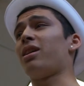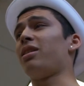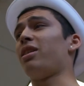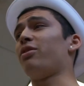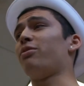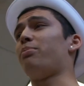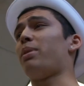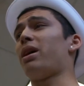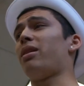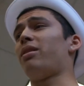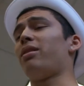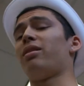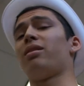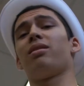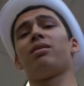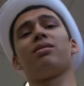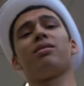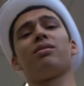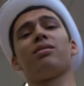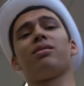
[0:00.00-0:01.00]
I love better
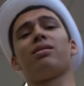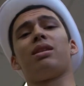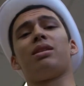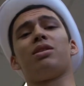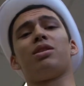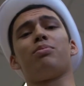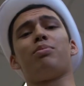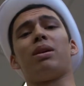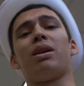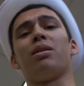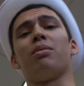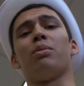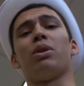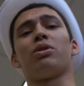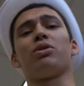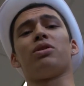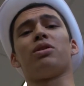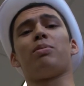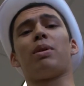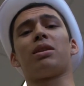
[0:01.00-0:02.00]
than just being the most
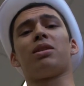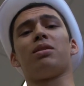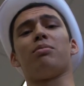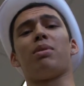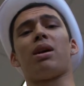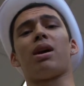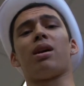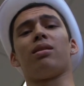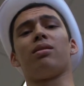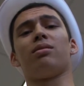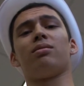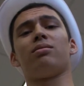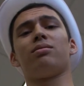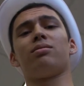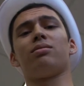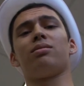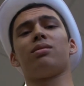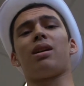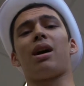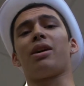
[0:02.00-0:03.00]
respected man.
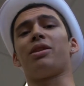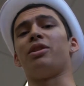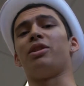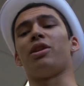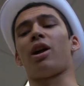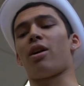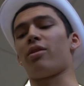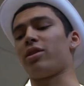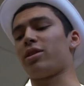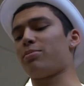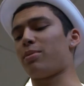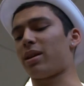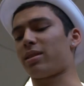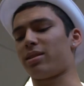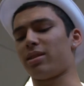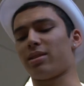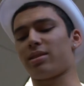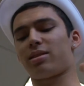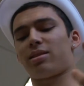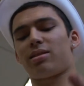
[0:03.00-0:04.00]
How can you not respect
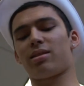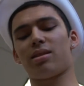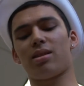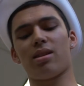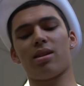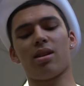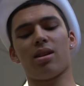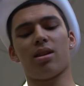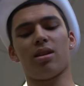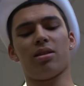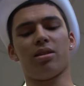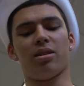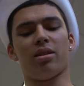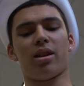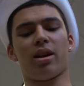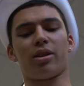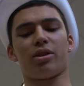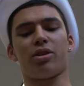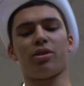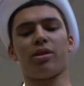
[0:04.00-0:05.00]
this
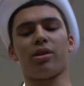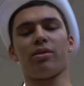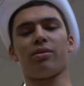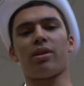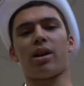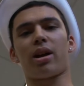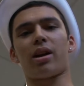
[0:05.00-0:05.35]
luxury of